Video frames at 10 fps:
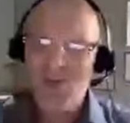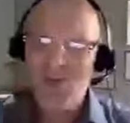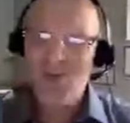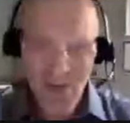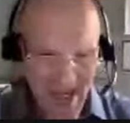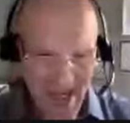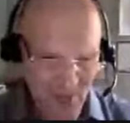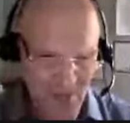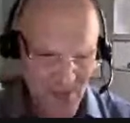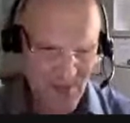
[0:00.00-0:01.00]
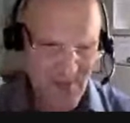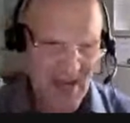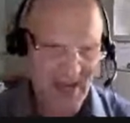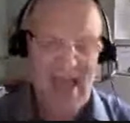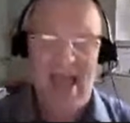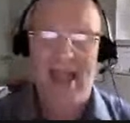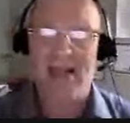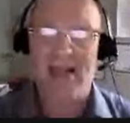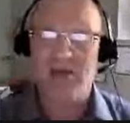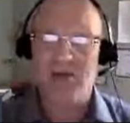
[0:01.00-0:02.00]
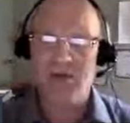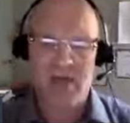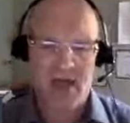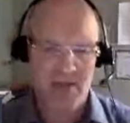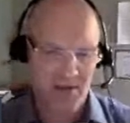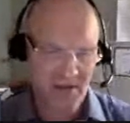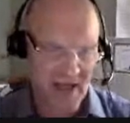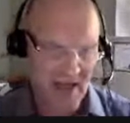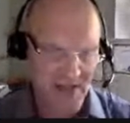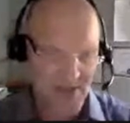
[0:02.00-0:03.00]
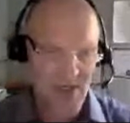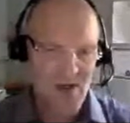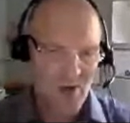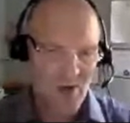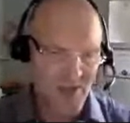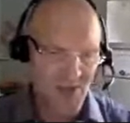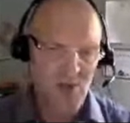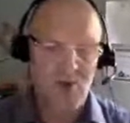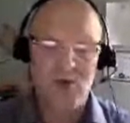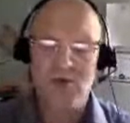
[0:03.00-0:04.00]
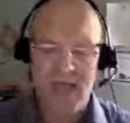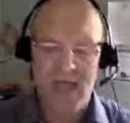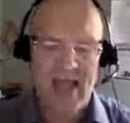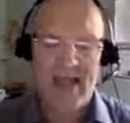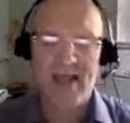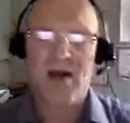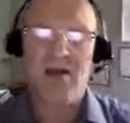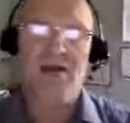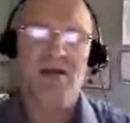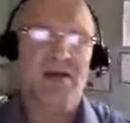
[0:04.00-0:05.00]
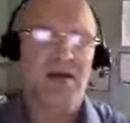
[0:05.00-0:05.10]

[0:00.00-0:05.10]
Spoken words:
You can use Command A like you do in other things, or Control A on a